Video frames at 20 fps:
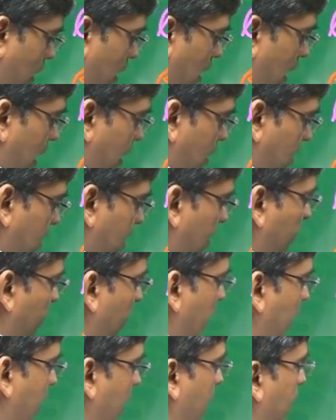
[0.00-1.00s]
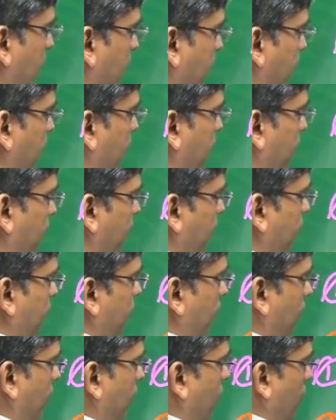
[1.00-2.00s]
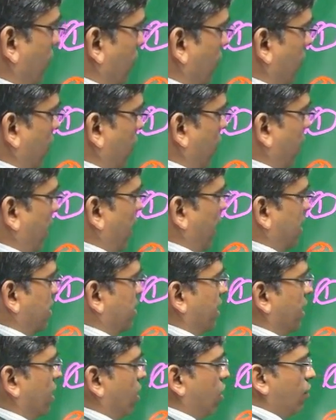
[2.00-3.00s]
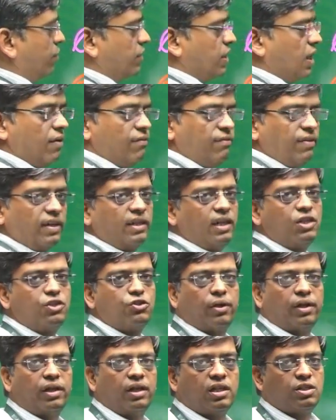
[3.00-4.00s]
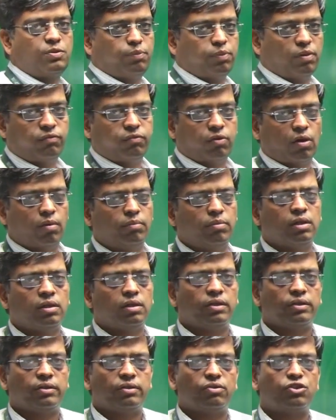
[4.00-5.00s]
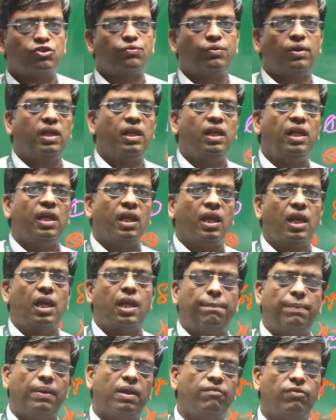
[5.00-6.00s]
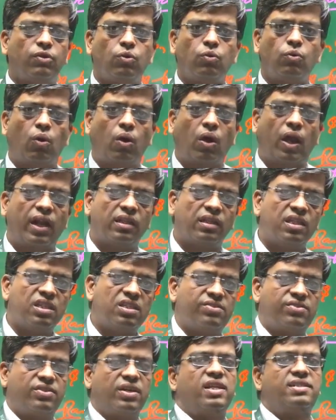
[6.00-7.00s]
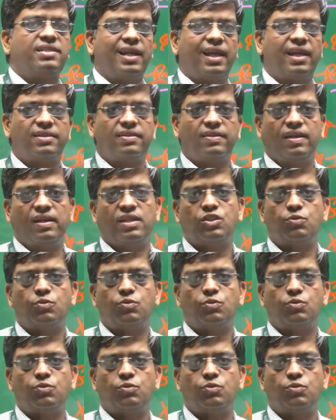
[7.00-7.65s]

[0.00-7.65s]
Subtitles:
X-ray finding. X-ray of the affected joint is performed. Usually AP view and the stress X-ray is